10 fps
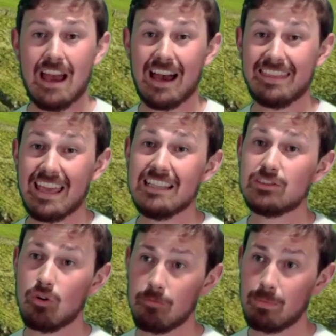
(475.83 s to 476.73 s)
and they
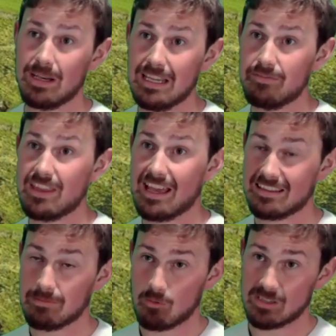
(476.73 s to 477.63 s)
sort of believe
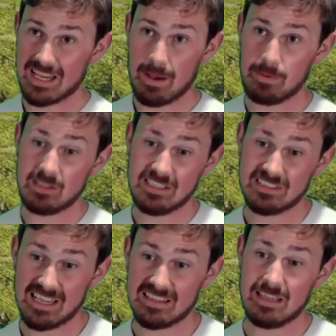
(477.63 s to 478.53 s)
that what happened
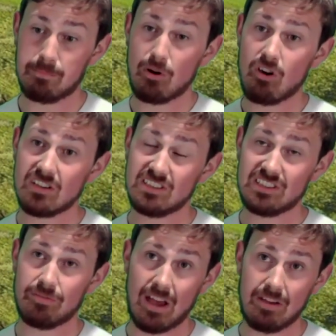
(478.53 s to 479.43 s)
is that the broch had
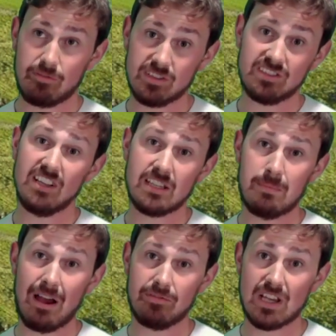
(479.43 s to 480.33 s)
survived for a certain
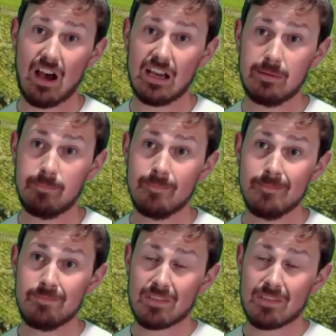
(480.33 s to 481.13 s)
amount of time,